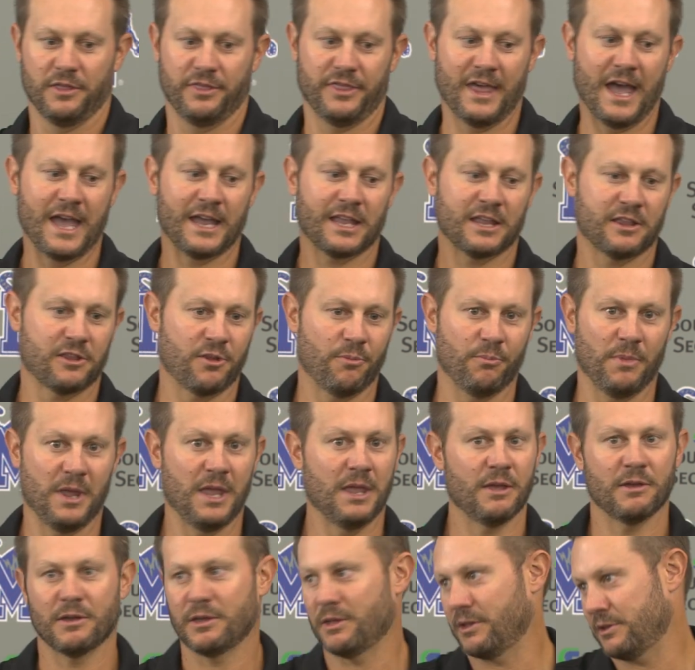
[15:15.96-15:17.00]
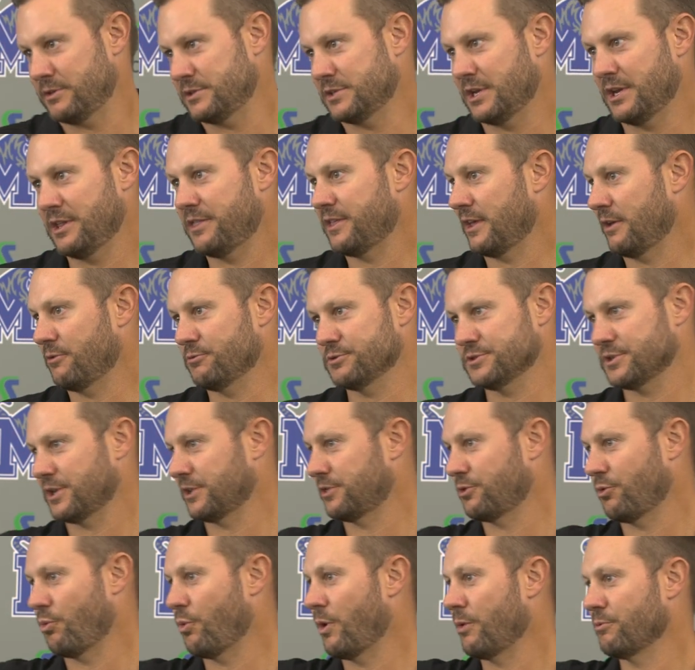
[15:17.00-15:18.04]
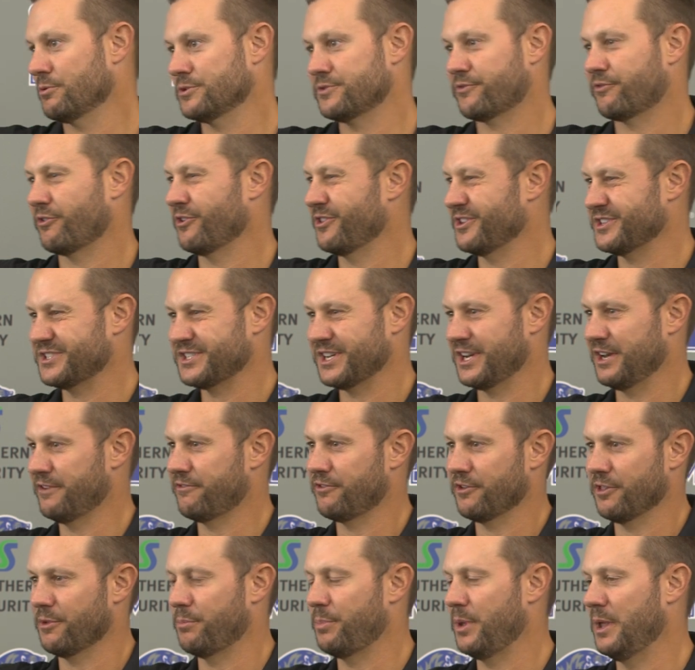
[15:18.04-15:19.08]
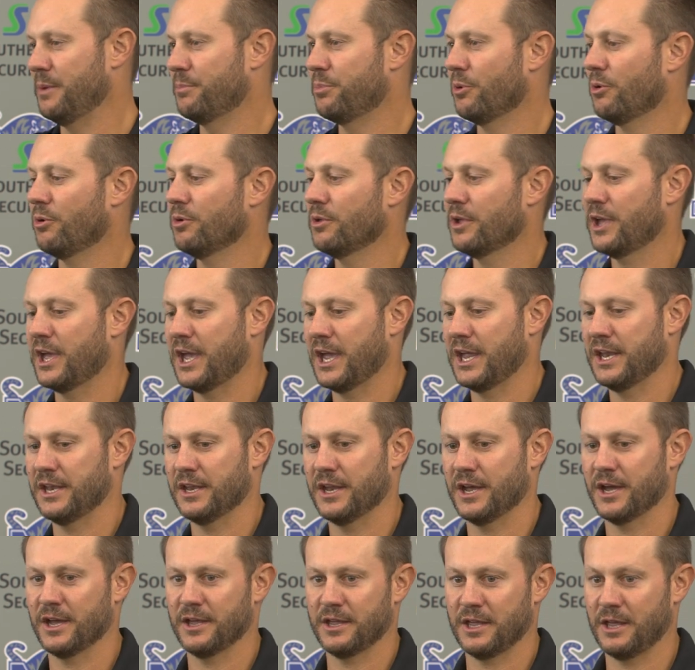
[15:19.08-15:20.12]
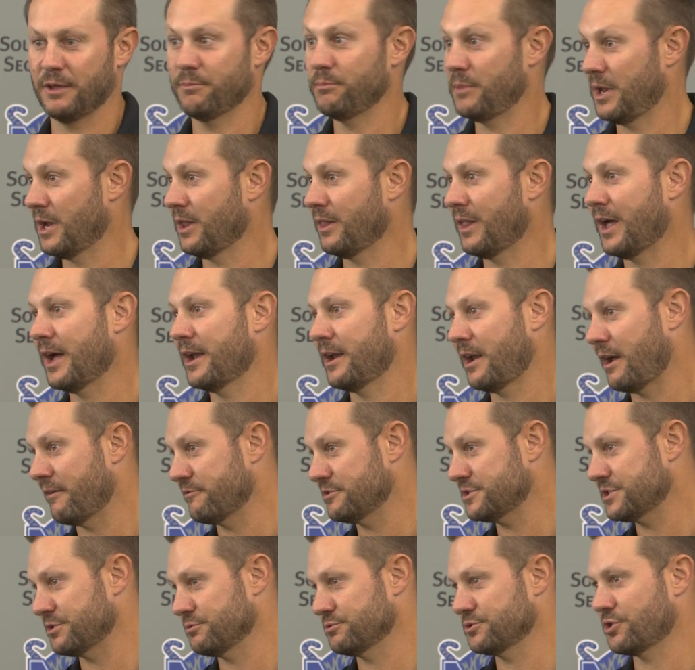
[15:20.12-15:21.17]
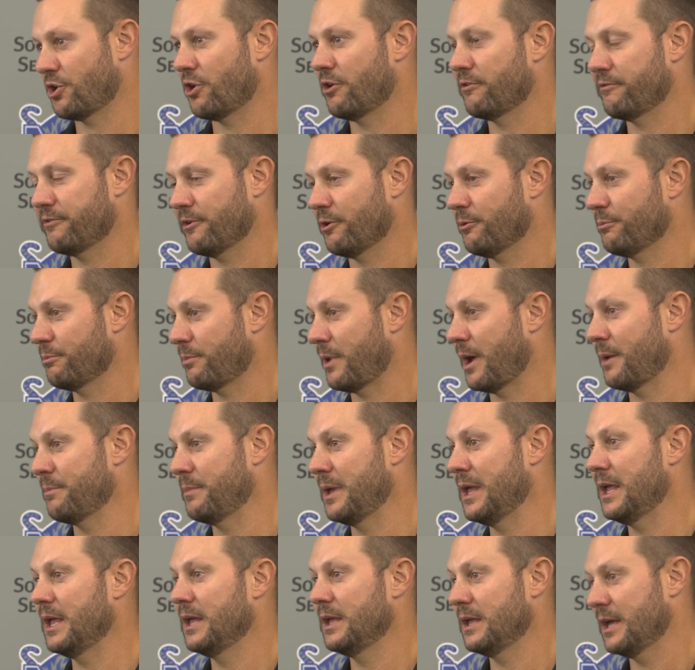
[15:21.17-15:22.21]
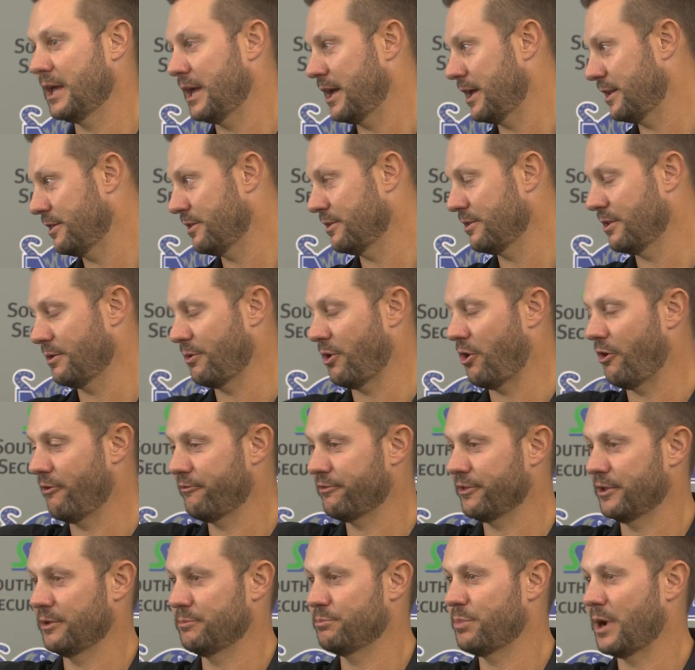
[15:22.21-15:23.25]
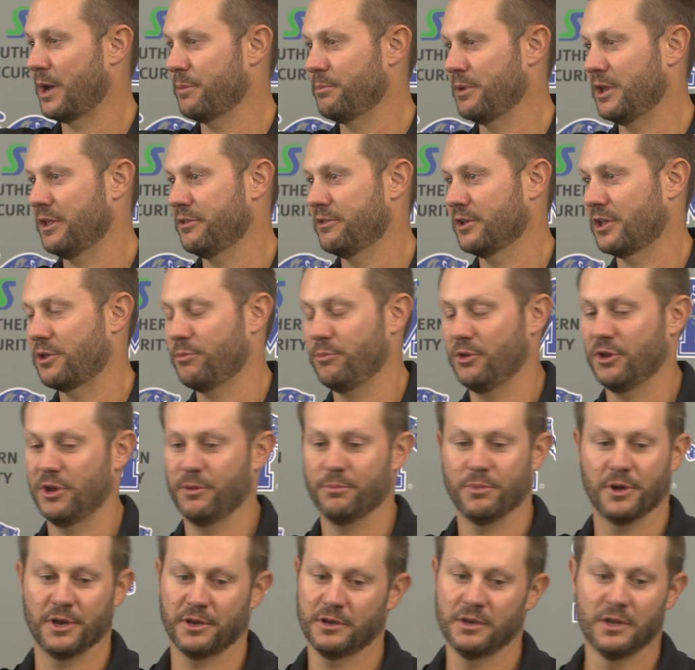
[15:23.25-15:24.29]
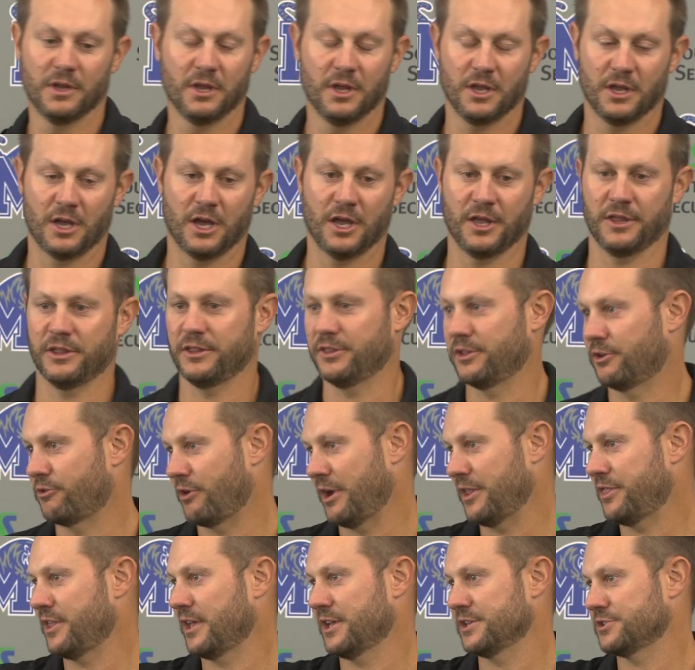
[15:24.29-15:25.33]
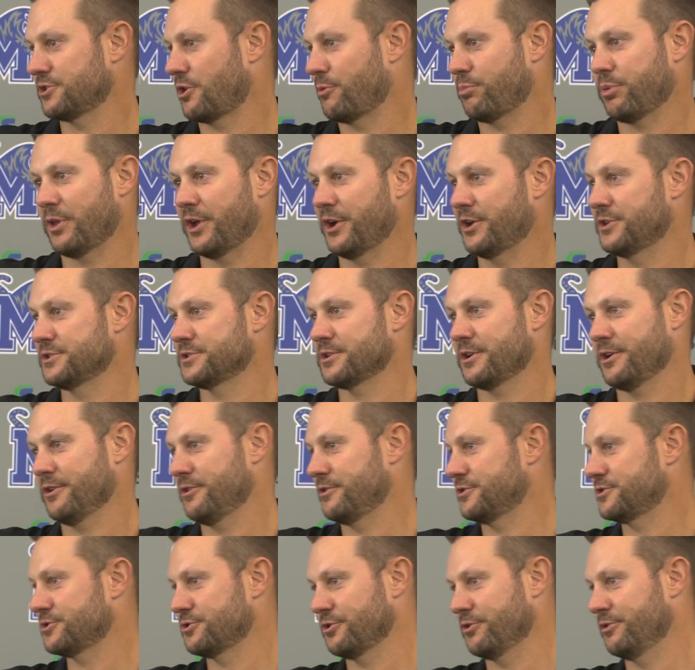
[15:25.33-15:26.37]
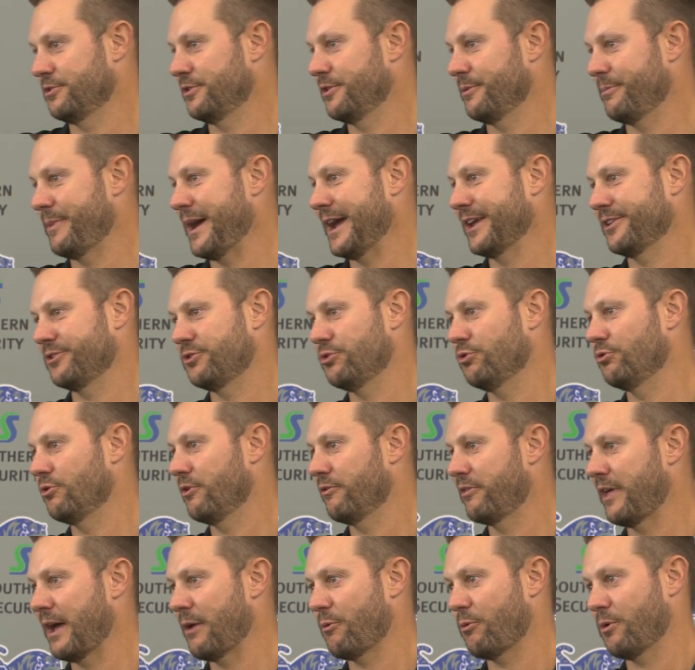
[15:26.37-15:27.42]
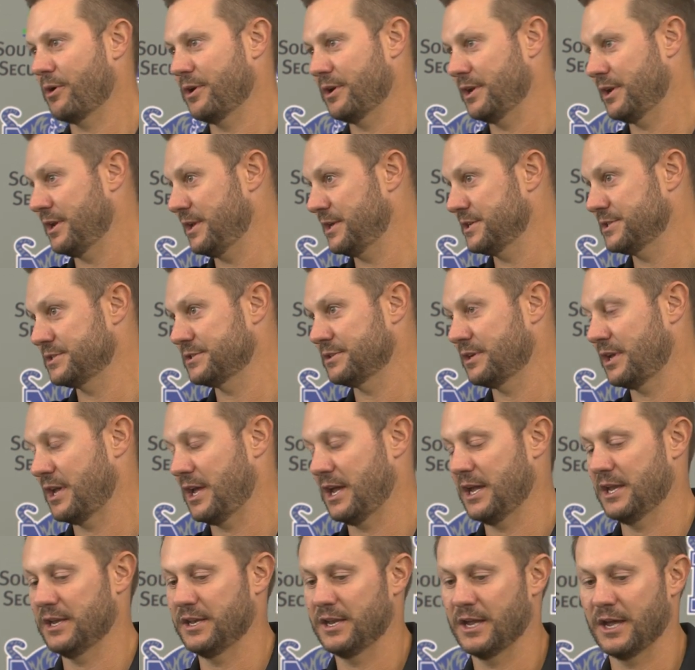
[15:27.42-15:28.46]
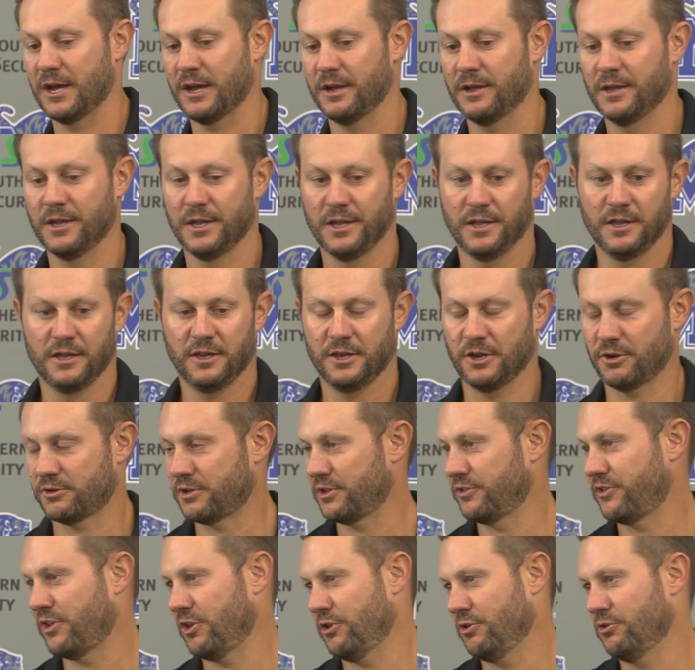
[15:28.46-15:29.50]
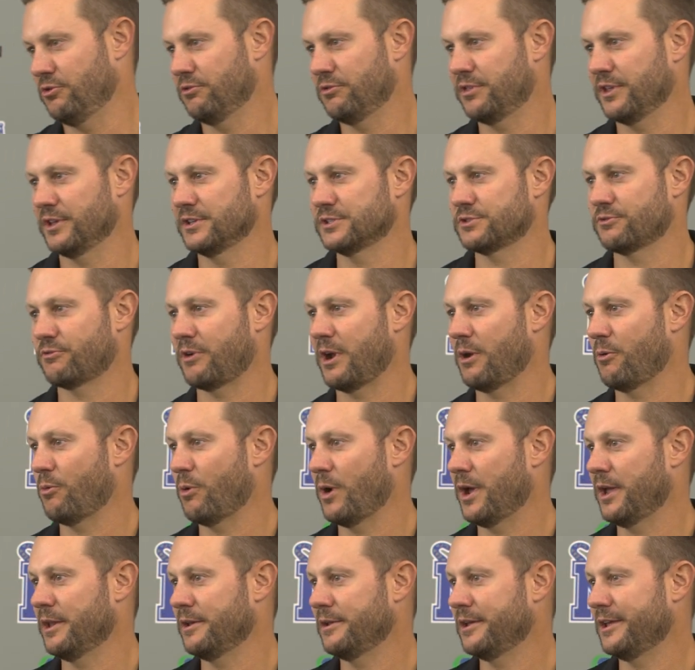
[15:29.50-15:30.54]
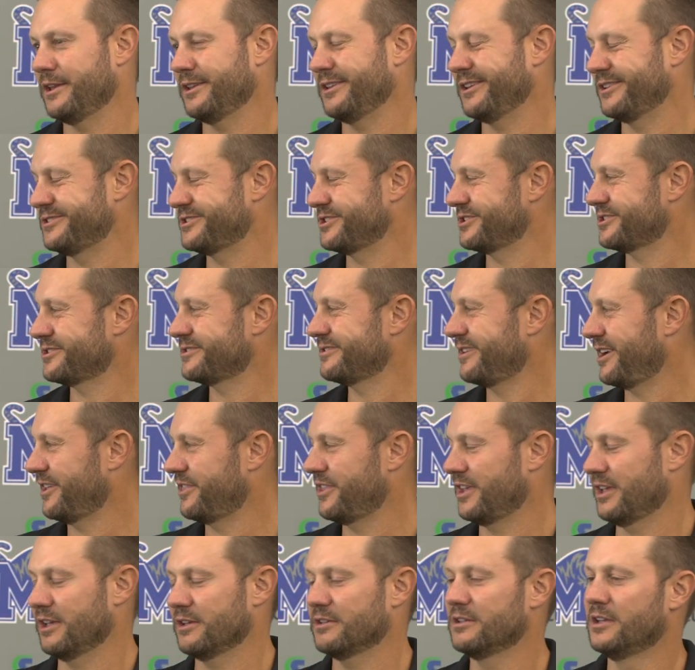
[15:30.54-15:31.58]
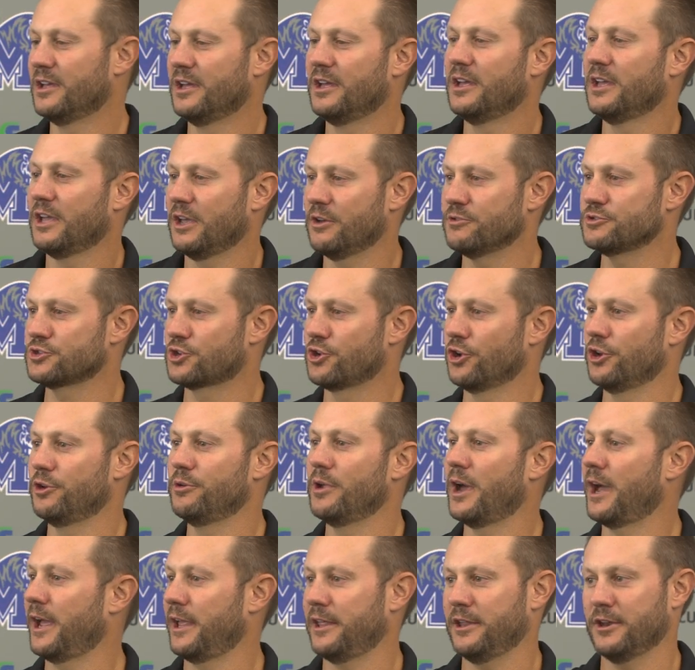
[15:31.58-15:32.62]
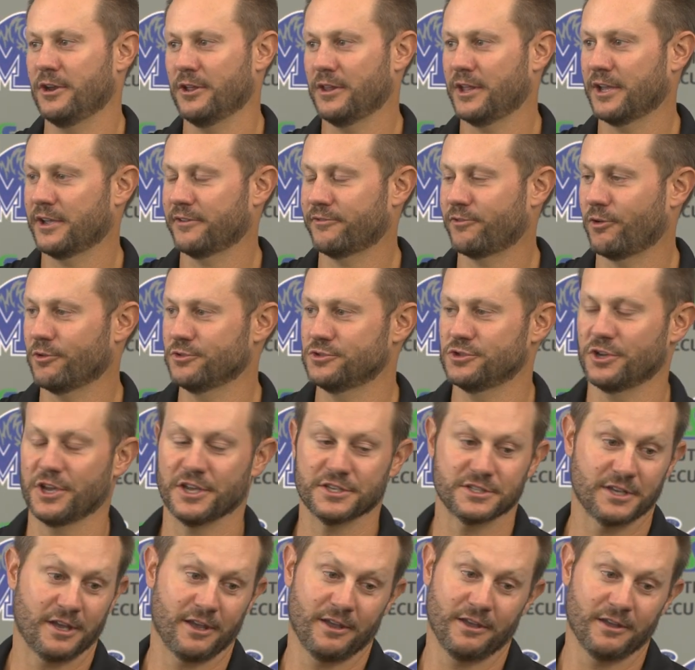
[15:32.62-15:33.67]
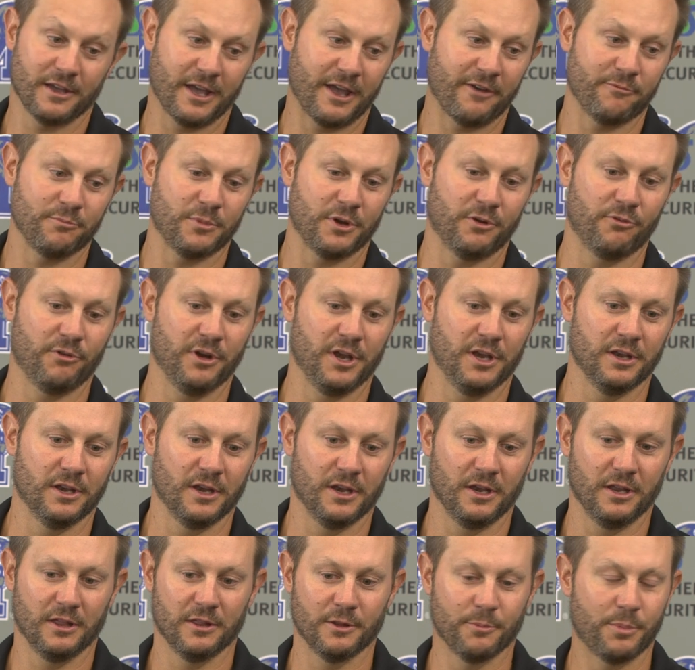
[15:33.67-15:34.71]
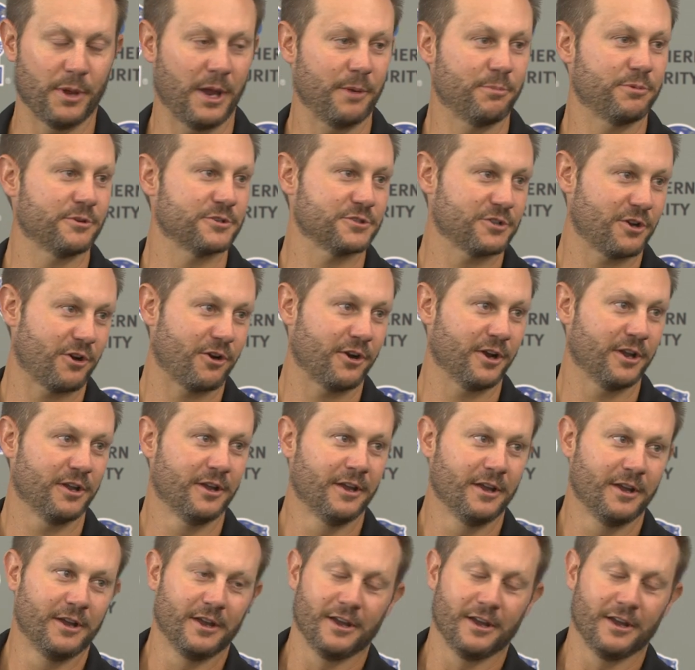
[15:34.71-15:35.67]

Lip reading: that, to me, as anything, it was like the win was for the city, for the people, and it meant a lot. And obviously it was heartfelt by me and hopefully by many of the community. But the great thing is our players understood the magnitude of that, what it is, and you know, continue to do things the right way. And it just, I think it was good. You know, like I told you guys, I haven't been reading any of the papers, sorry.